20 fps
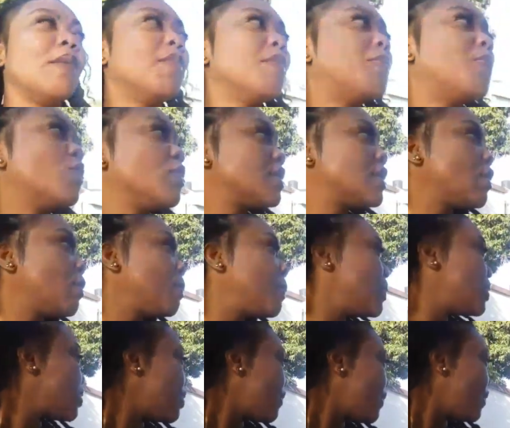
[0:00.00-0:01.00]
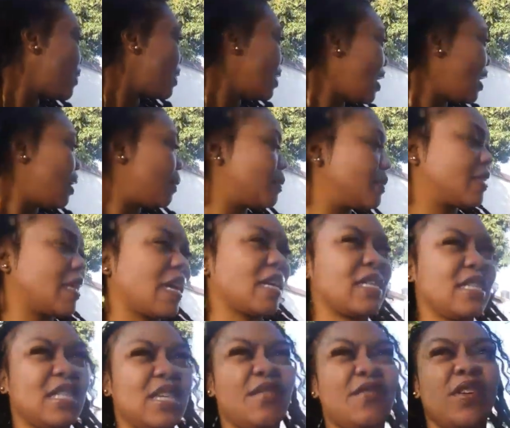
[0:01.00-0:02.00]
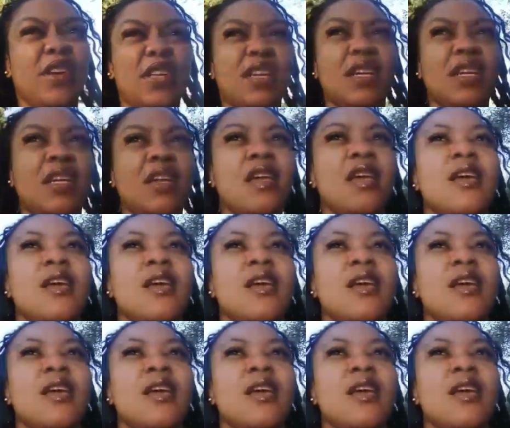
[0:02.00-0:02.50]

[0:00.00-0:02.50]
I'm going to post some picture for Thanksgiving.